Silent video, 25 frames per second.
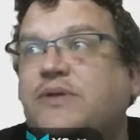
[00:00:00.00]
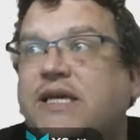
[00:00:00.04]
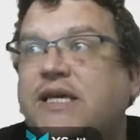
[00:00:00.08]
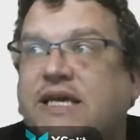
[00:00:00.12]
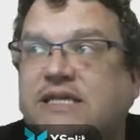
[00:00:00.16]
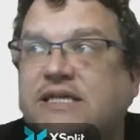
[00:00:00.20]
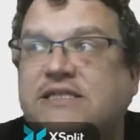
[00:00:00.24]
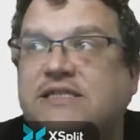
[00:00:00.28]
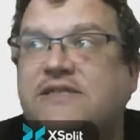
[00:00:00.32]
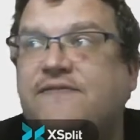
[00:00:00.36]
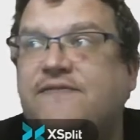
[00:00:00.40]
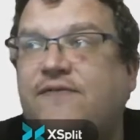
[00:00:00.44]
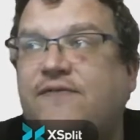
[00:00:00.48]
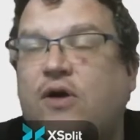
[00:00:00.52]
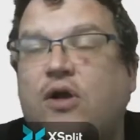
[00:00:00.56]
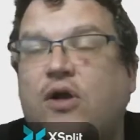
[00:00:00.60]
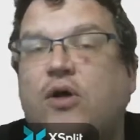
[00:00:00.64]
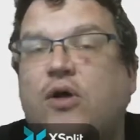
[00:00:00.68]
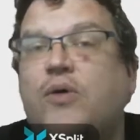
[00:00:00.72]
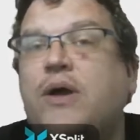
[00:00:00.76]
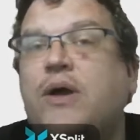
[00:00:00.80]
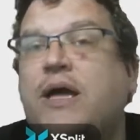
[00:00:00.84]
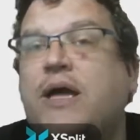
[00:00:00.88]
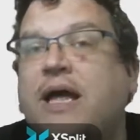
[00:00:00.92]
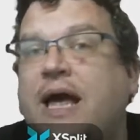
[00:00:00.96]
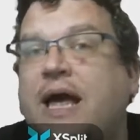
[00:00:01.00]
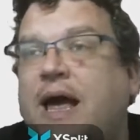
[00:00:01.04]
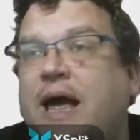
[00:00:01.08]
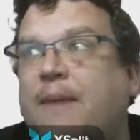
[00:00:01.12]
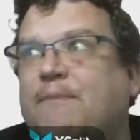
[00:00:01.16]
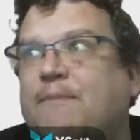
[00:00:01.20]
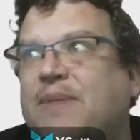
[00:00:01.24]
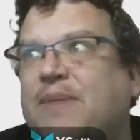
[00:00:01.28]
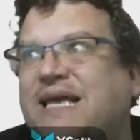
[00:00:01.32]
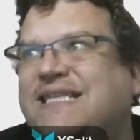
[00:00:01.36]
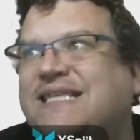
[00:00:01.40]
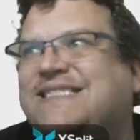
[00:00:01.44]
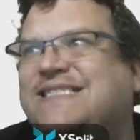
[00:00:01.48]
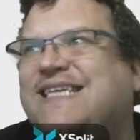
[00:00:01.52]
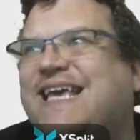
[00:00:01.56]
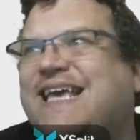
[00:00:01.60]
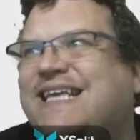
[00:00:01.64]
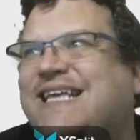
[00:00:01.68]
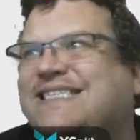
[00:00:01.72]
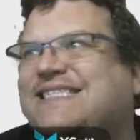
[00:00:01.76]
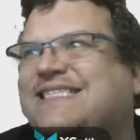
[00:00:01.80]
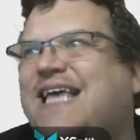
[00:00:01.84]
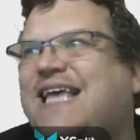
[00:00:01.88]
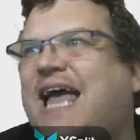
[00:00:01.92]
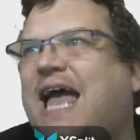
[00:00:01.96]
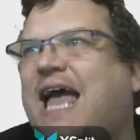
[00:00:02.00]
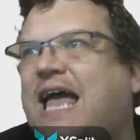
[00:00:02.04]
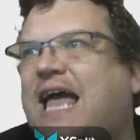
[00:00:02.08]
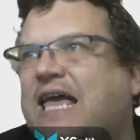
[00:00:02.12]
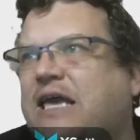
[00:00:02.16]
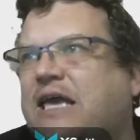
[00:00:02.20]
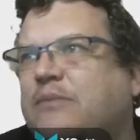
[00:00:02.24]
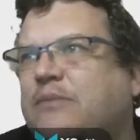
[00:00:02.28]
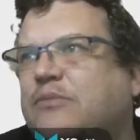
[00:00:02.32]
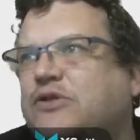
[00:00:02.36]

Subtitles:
easy to follow, and meets its aim.